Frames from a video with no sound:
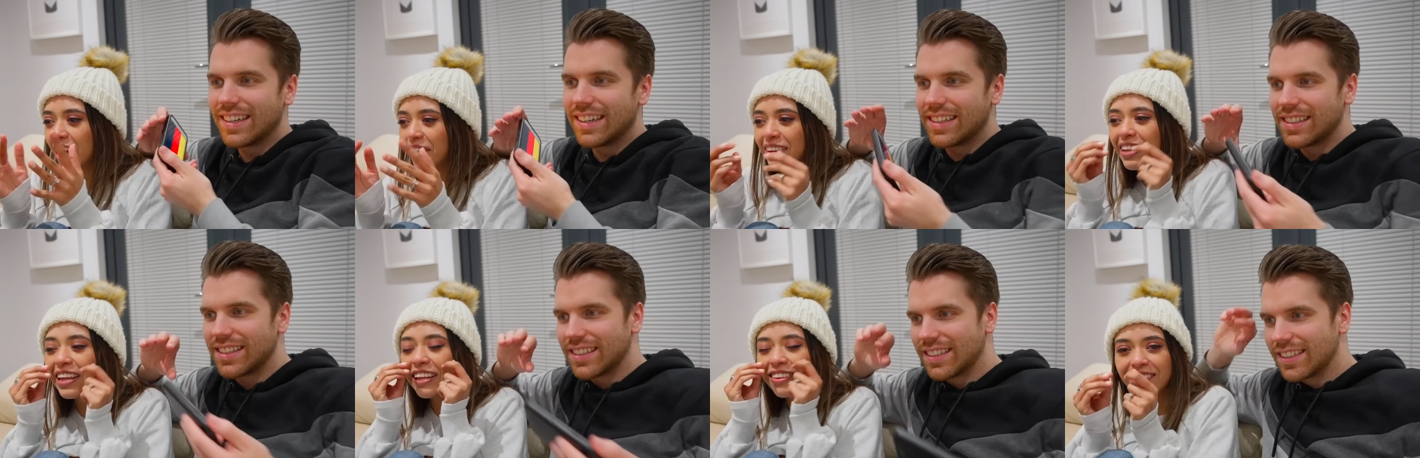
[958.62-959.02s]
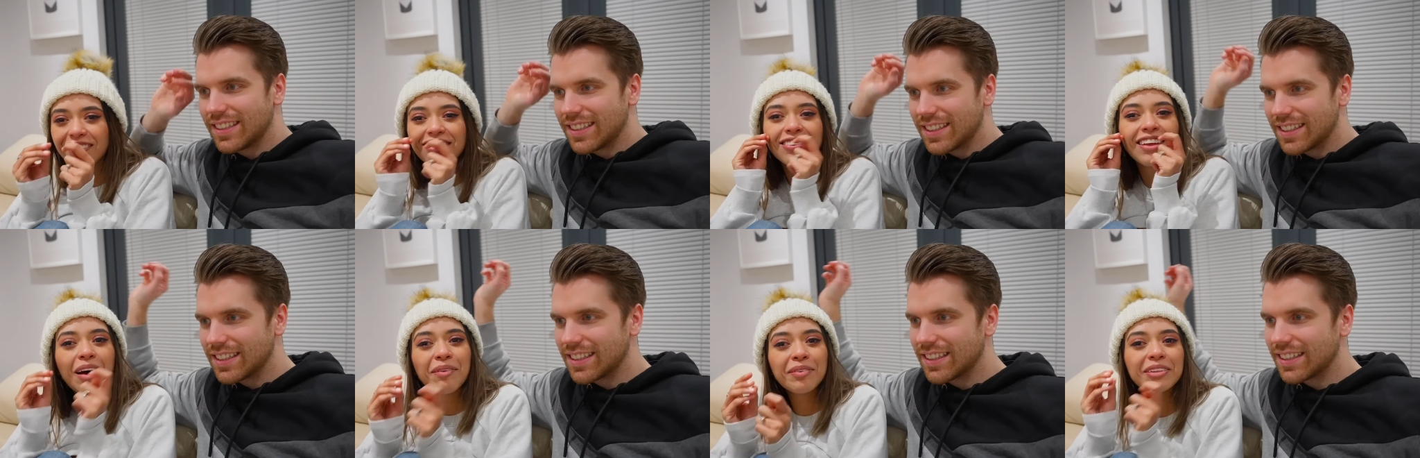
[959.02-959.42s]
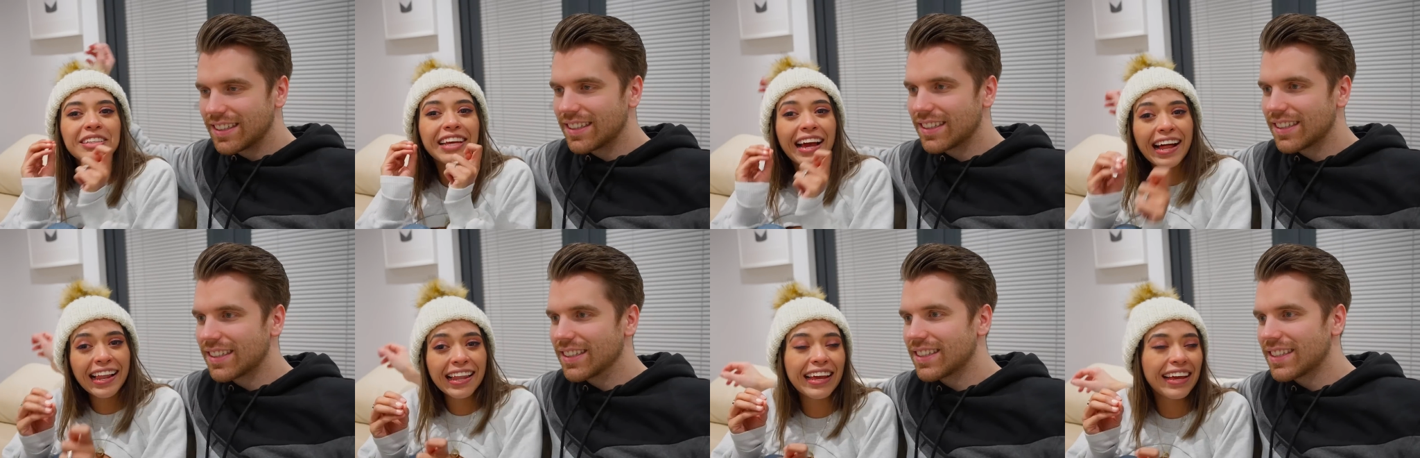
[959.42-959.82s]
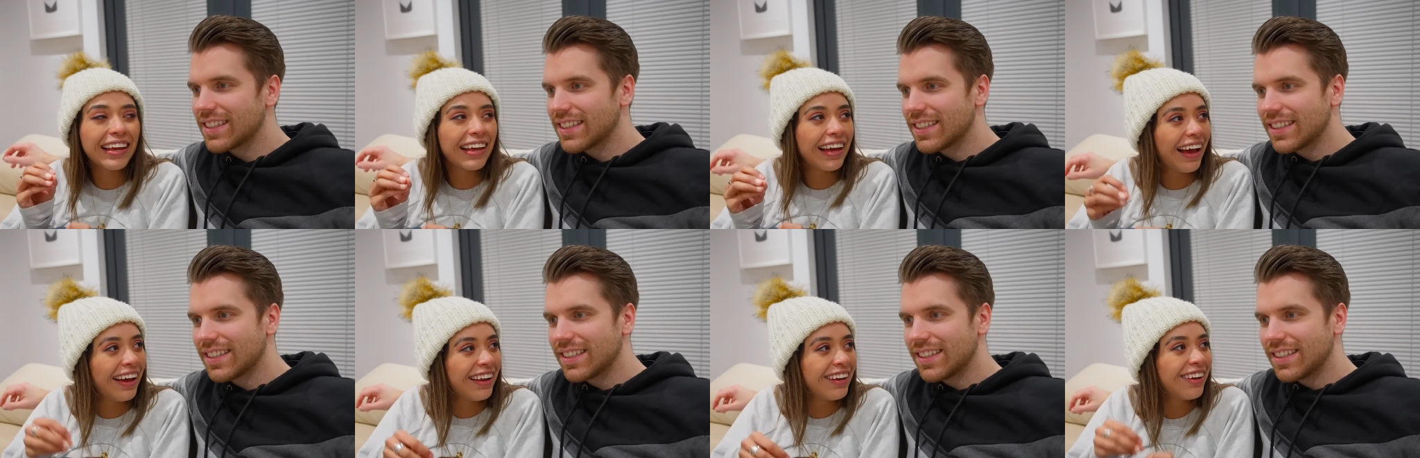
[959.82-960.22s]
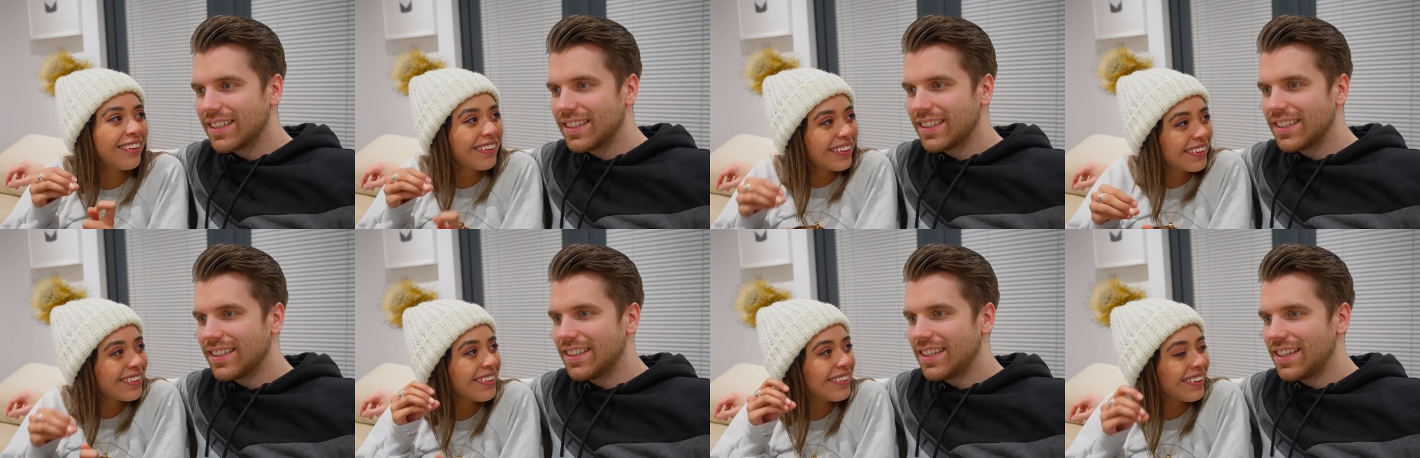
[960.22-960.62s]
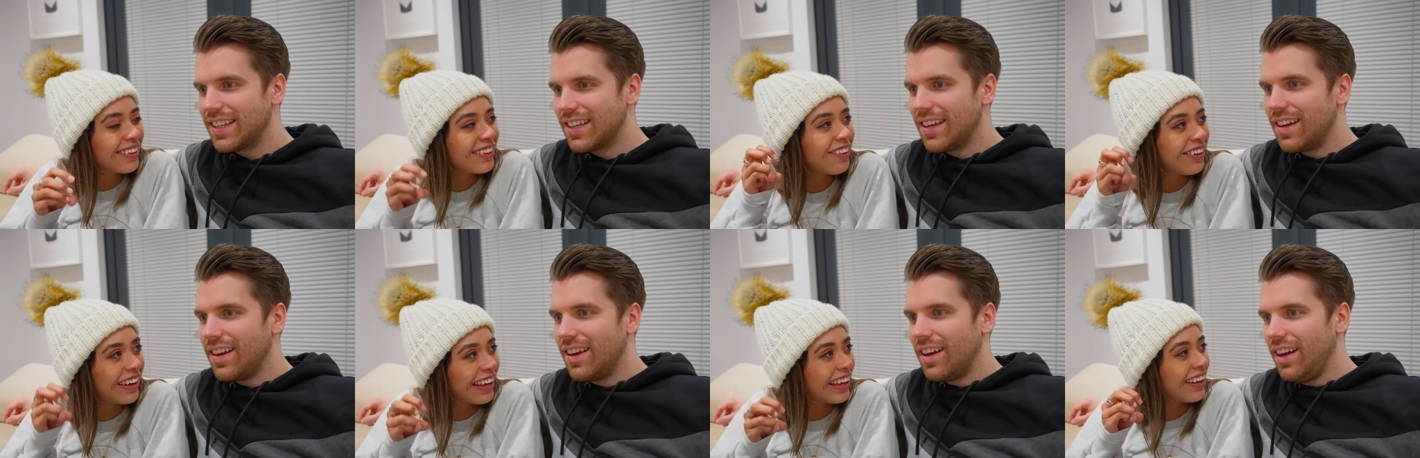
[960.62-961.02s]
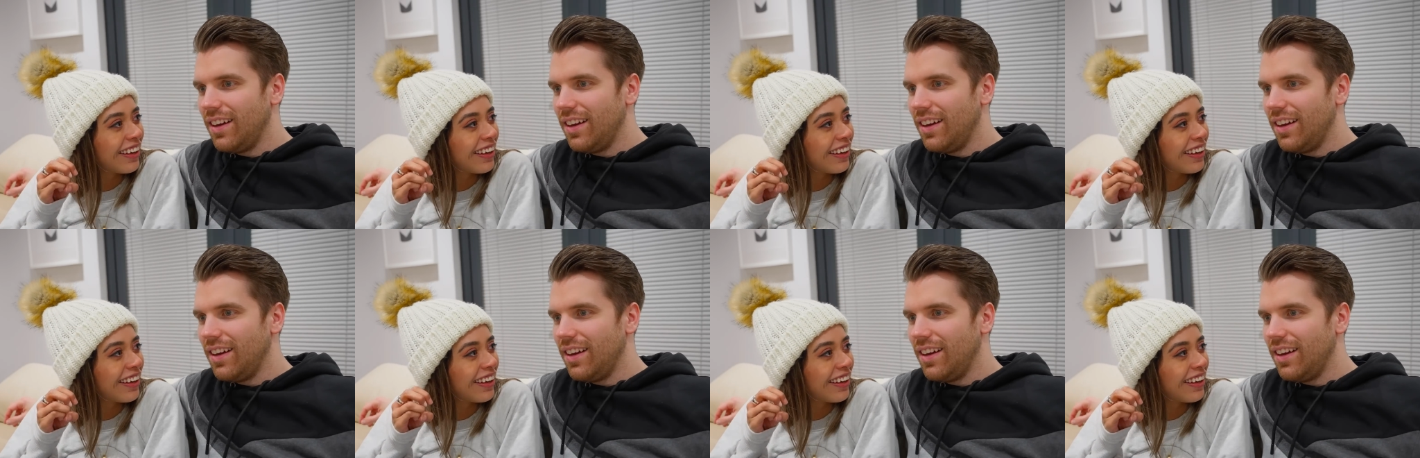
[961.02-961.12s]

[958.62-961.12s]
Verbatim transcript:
Speaker 1: I need to stop yelling. I know this is annoying.